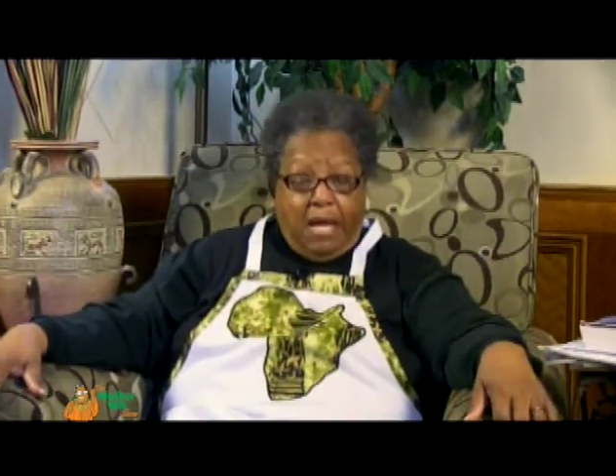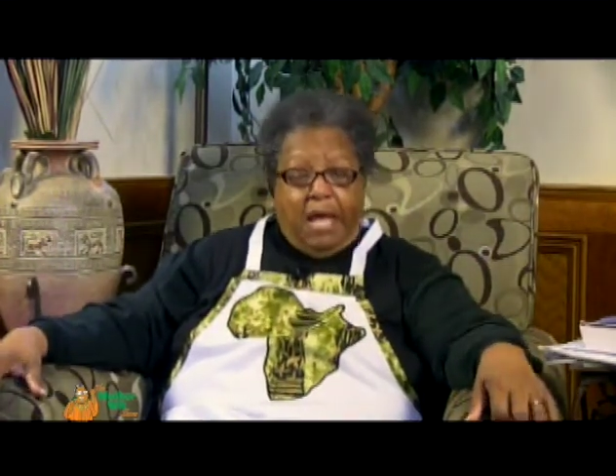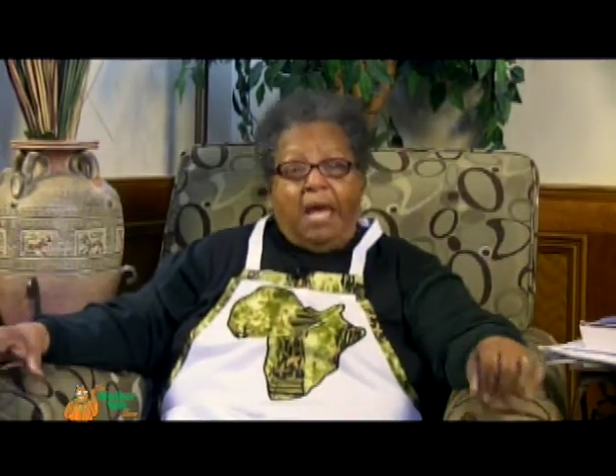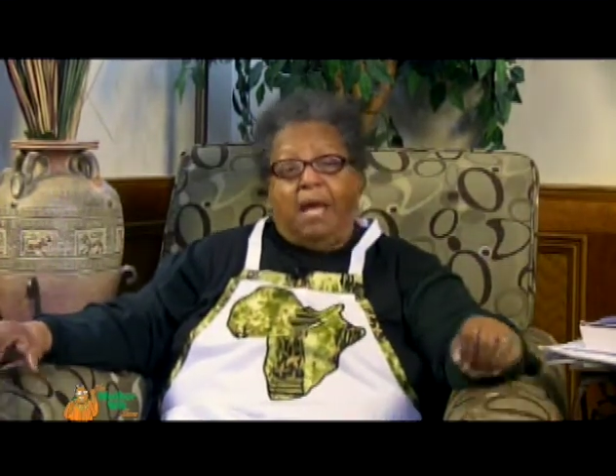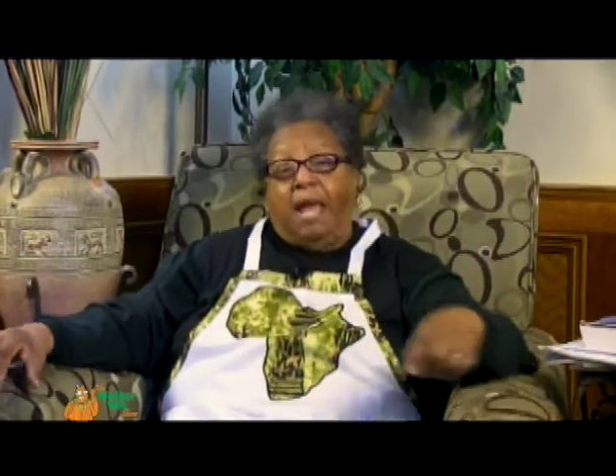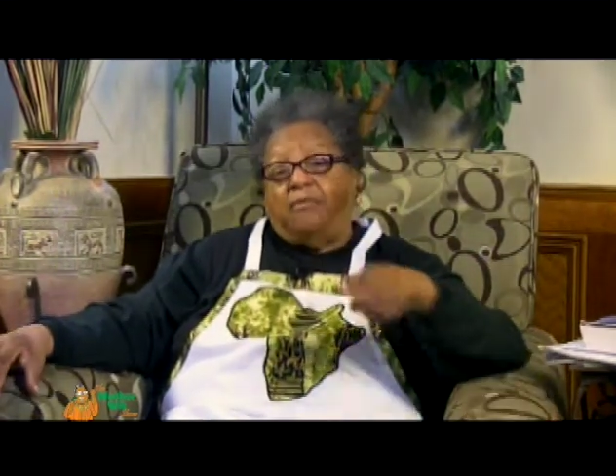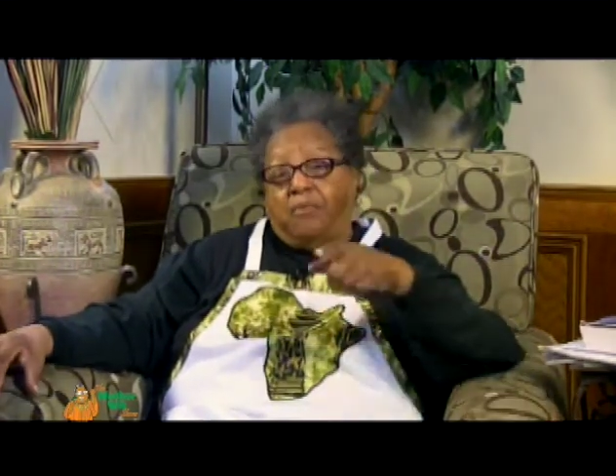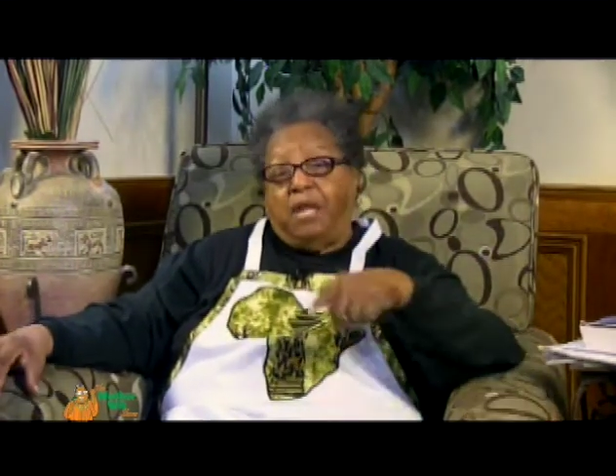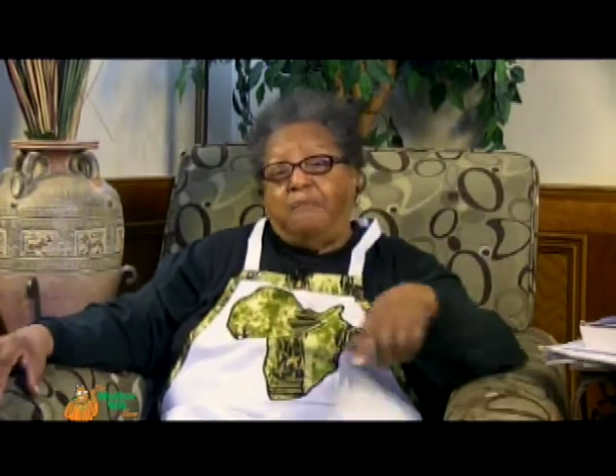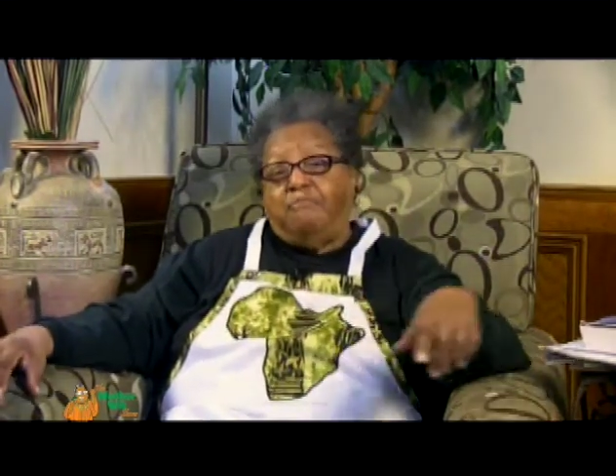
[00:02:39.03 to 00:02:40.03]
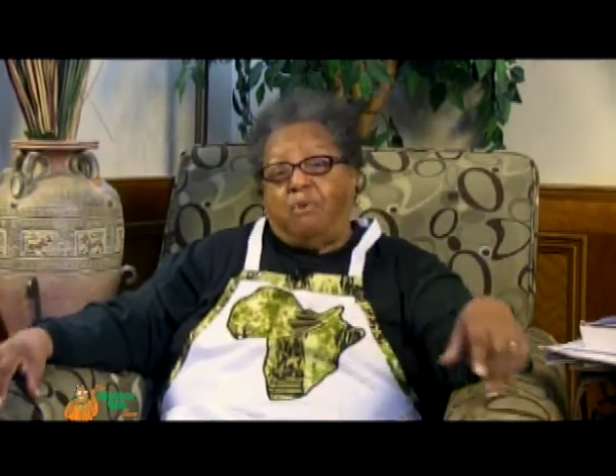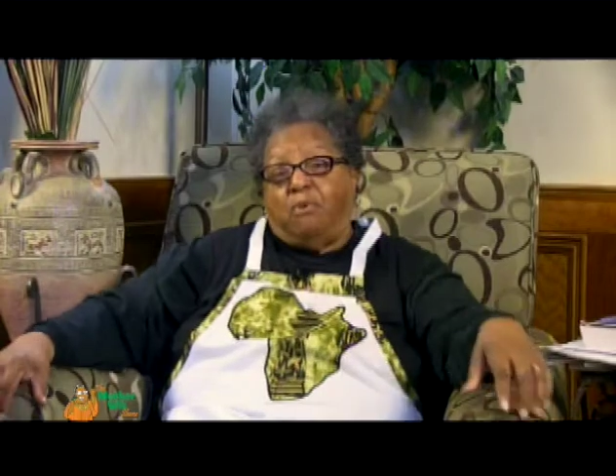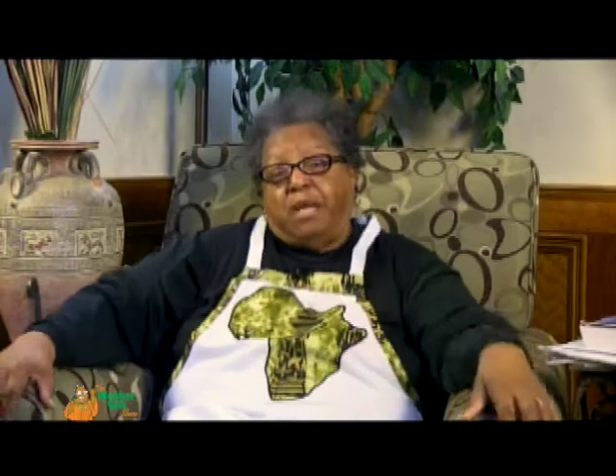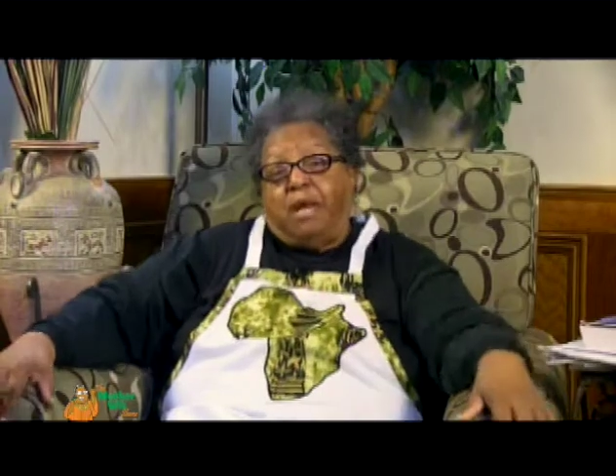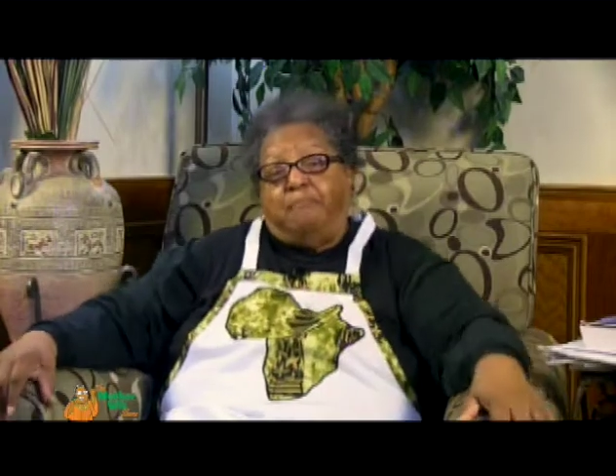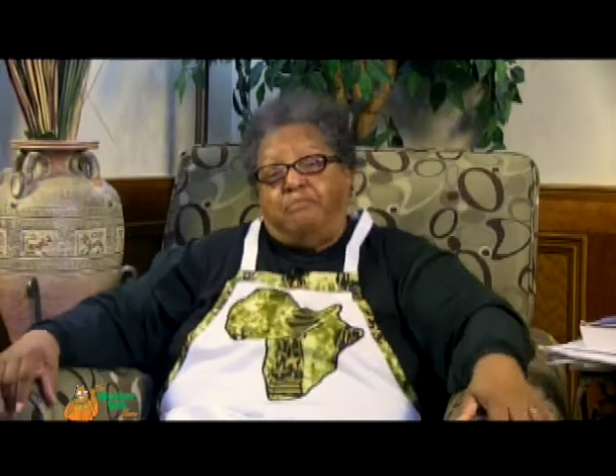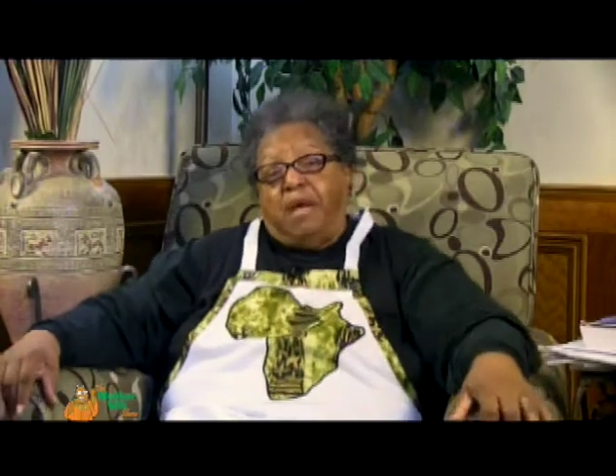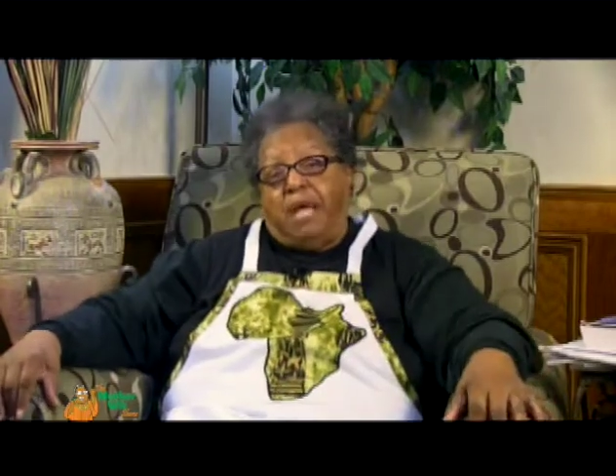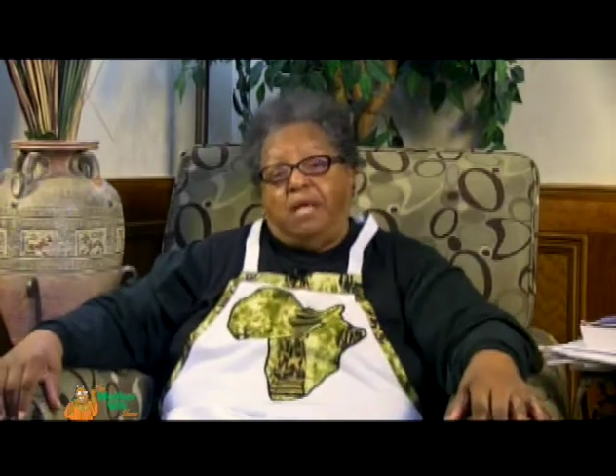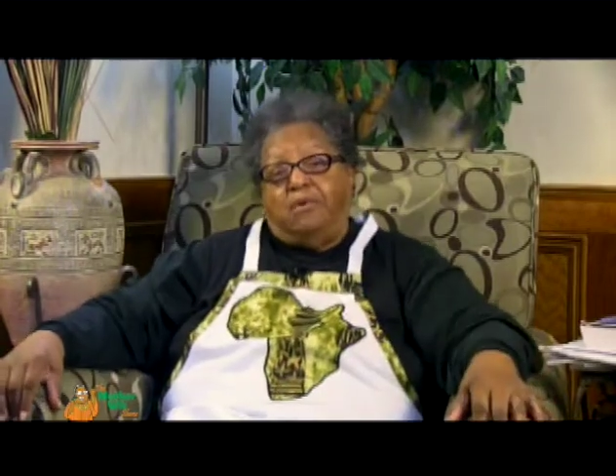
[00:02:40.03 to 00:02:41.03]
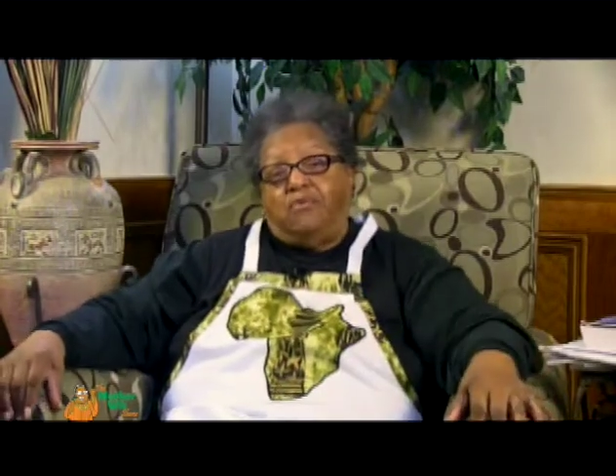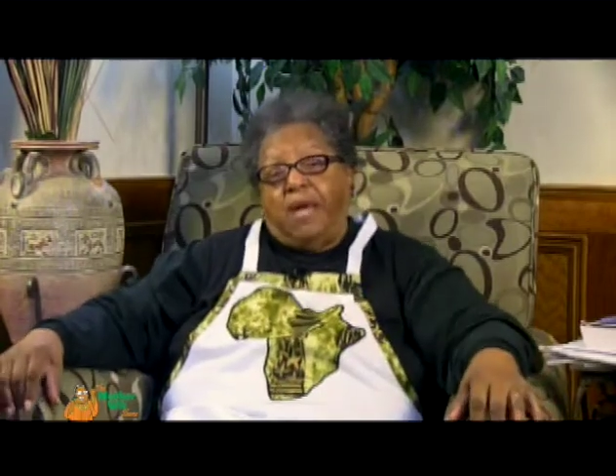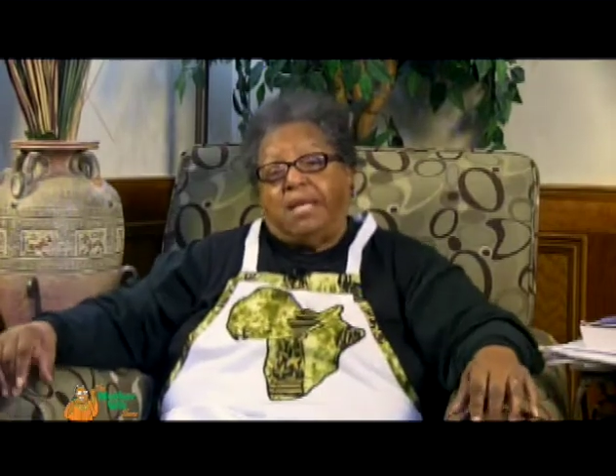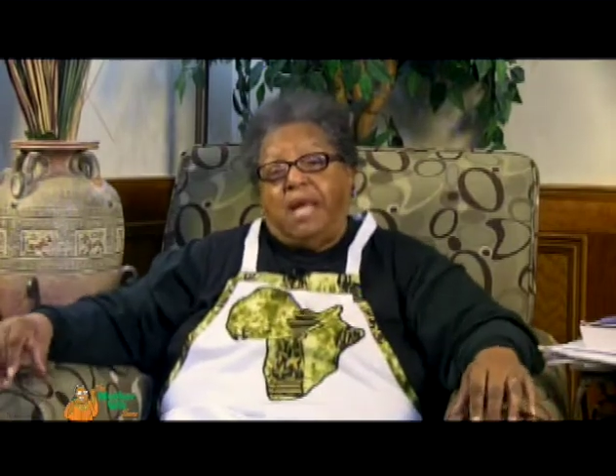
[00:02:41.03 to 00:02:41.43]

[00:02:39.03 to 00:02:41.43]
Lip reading: Yeah, that's when he broke that bread and drank